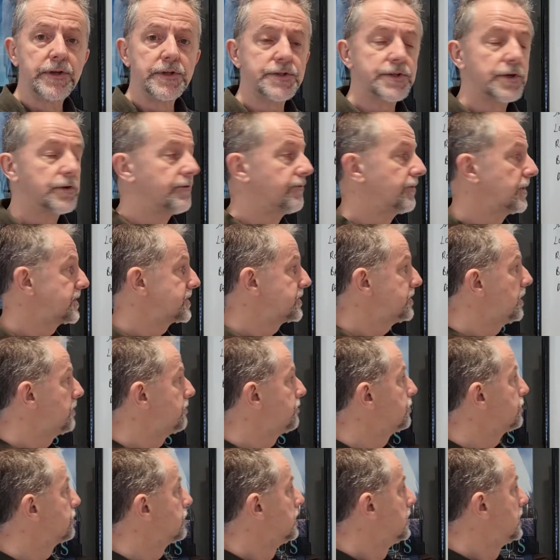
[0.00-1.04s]
So, for
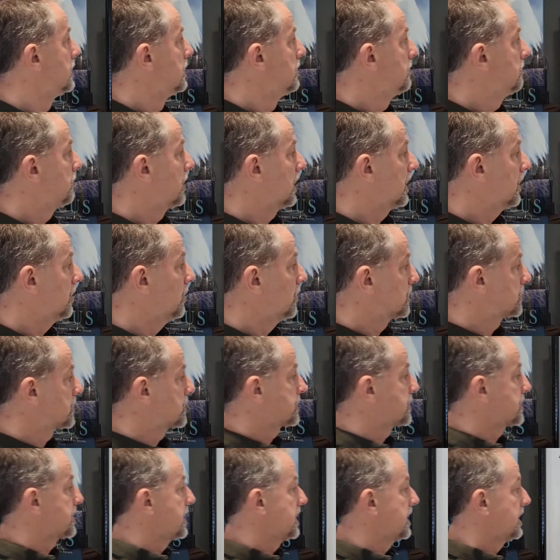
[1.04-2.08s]
example, my
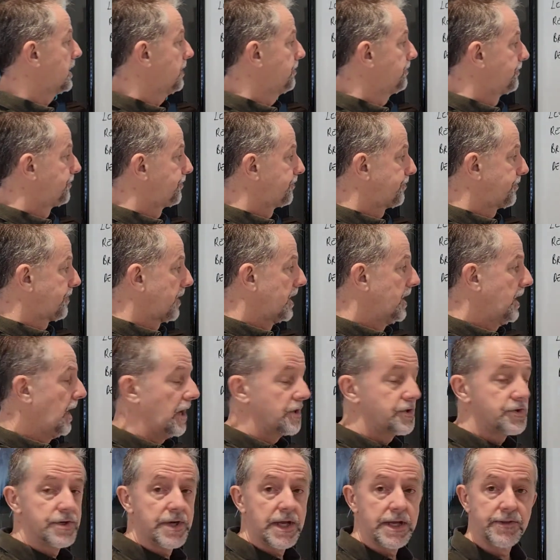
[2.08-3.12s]
costs here,
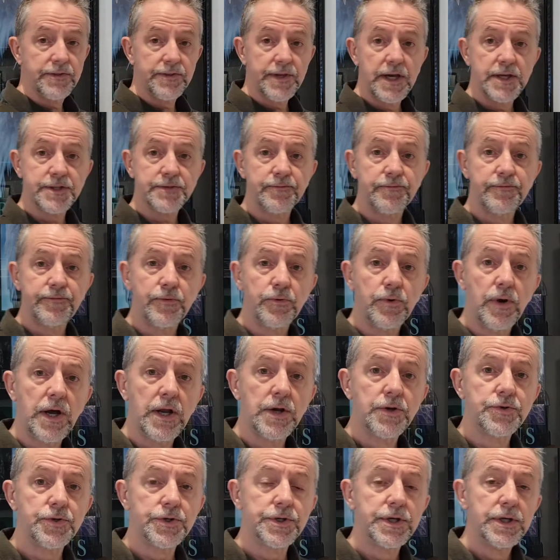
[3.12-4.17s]

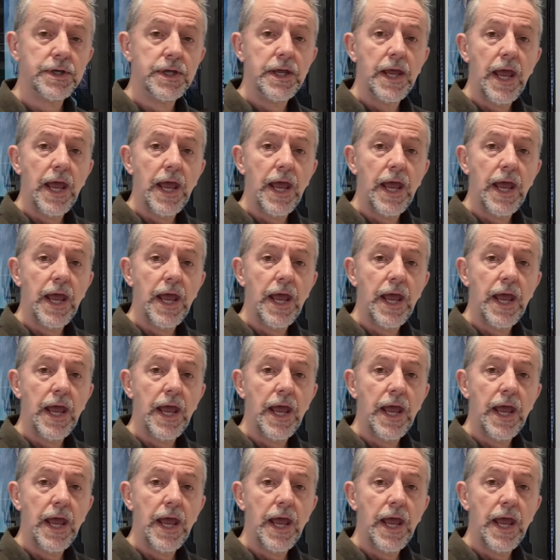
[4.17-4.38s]
108,400.